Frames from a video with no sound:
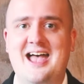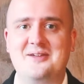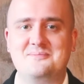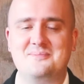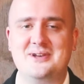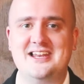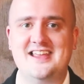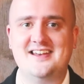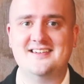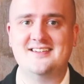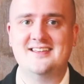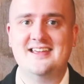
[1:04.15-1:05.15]
Anne
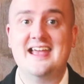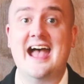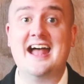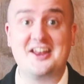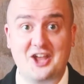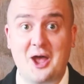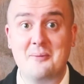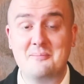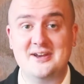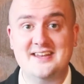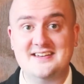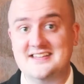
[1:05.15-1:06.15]
Boleyn and
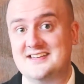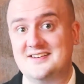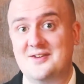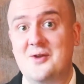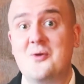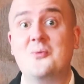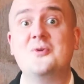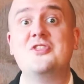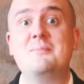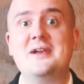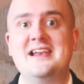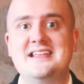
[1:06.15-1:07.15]
accompanied it with
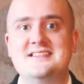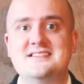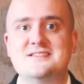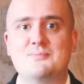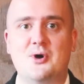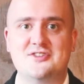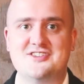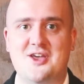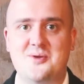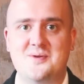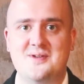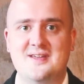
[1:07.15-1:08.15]
the Boleyn's
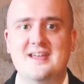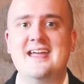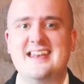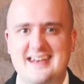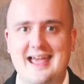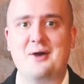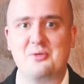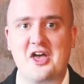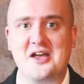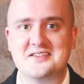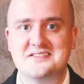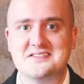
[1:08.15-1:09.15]
motto, "Now
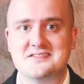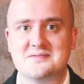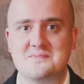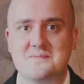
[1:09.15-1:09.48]
thus."